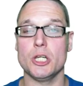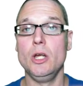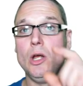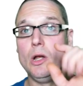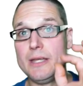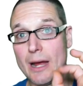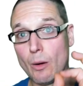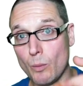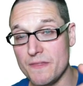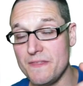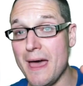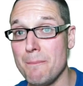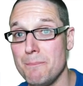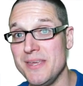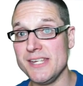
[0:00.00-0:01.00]
Now, with that
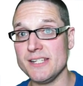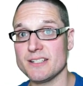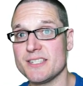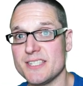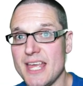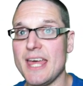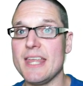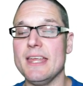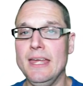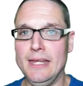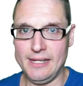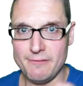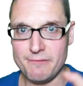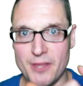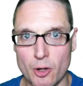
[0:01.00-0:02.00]
being said,
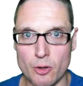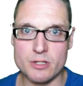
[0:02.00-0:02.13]
if there is